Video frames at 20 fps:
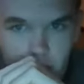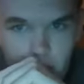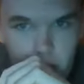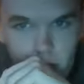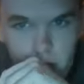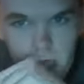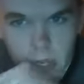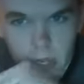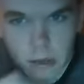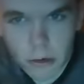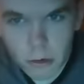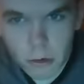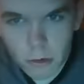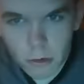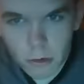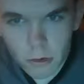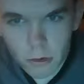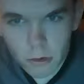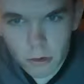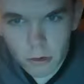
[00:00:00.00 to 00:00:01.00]
are
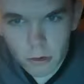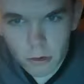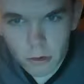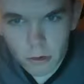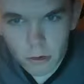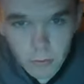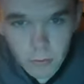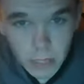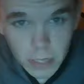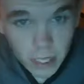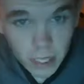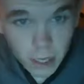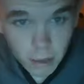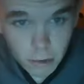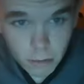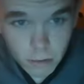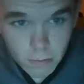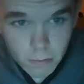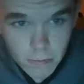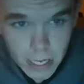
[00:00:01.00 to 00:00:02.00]
called
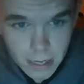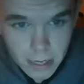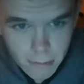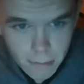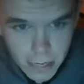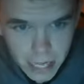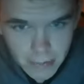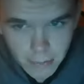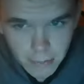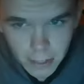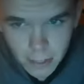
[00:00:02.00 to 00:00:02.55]
the Men in Black.